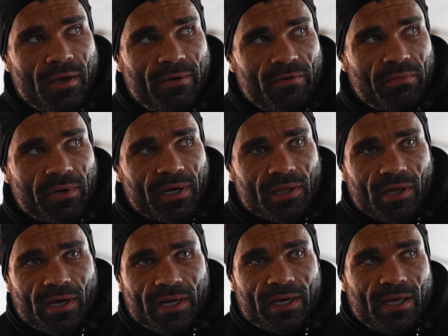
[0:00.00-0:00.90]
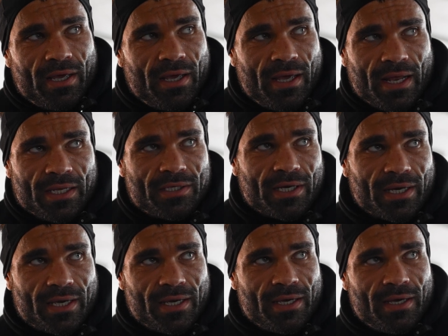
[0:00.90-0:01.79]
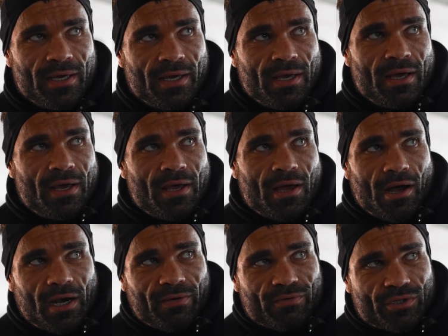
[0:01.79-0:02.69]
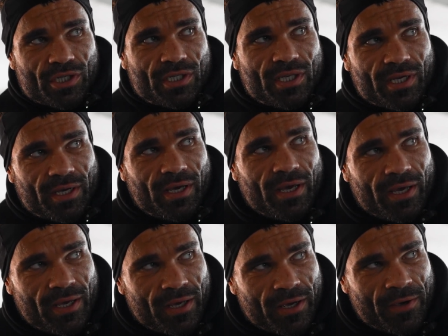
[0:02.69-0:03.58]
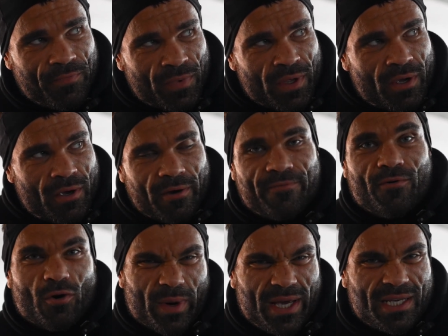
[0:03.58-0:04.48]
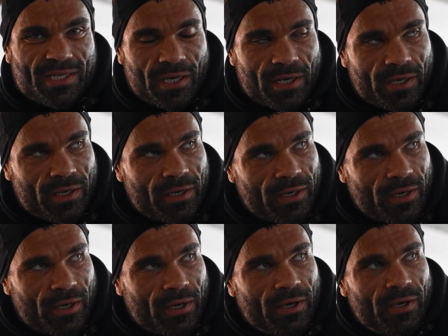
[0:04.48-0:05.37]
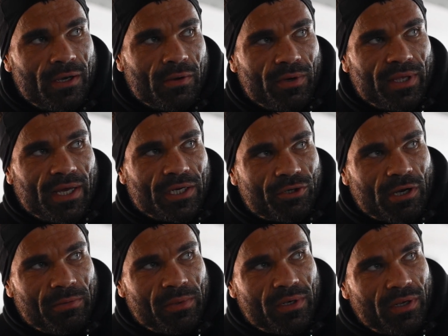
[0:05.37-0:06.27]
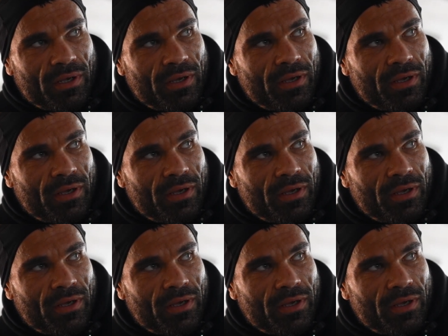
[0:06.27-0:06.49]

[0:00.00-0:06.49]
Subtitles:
from Body Align, and it's like, I know it was just the 4 weeks without treatment,